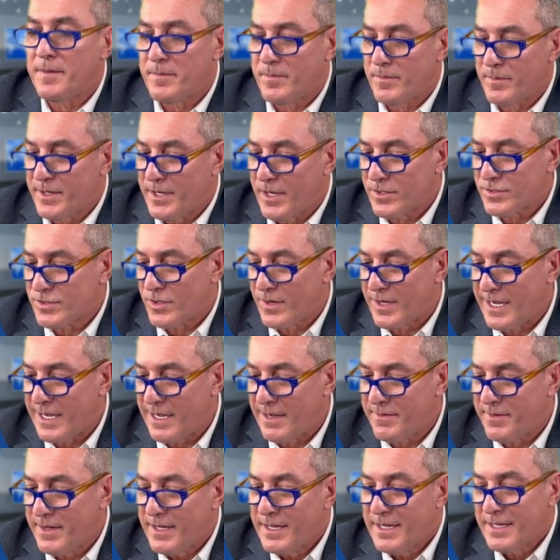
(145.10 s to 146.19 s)
we also
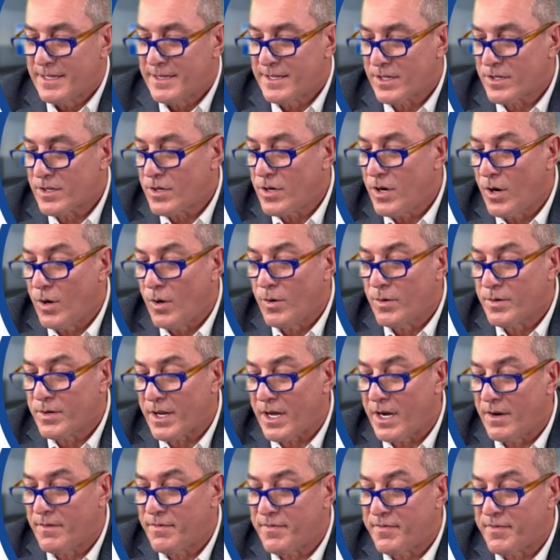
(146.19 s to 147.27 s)
have the Code
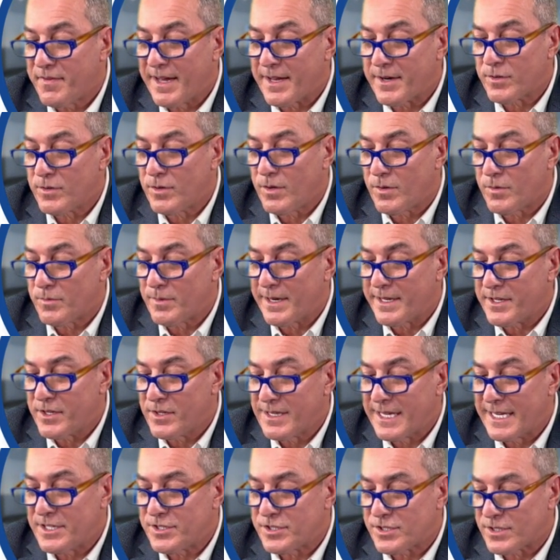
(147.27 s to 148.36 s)
of Federal
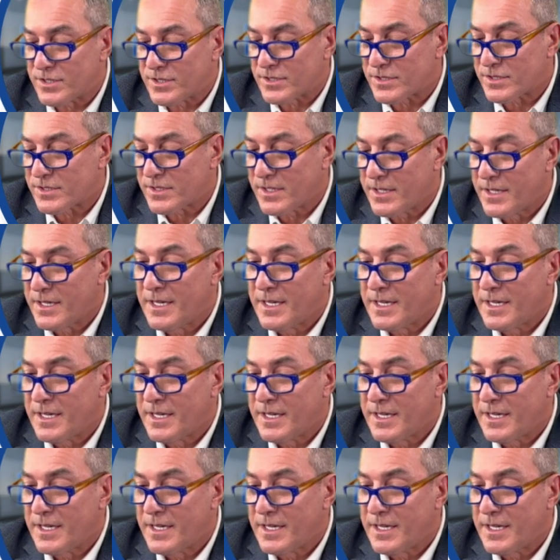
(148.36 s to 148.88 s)
Regulations,